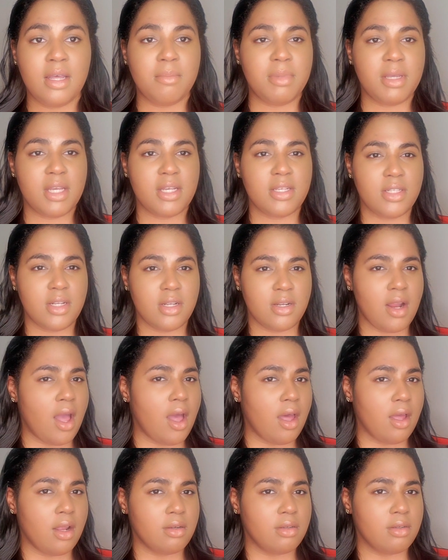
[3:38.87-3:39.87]
because they're
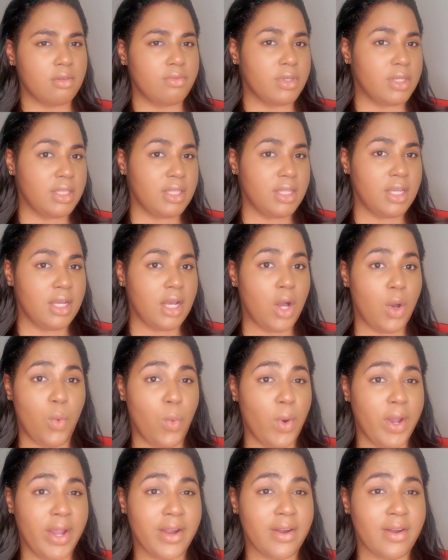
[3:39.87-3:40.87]
not really
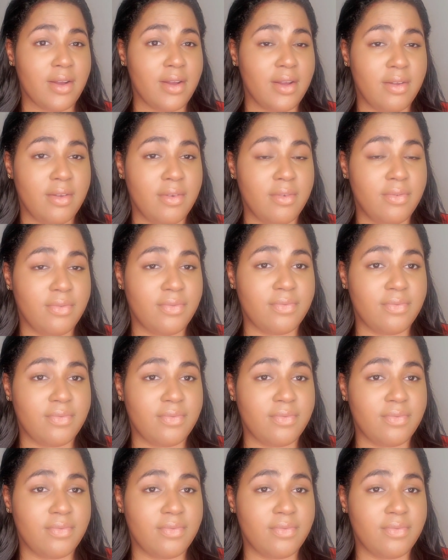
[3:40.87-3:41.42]
aware of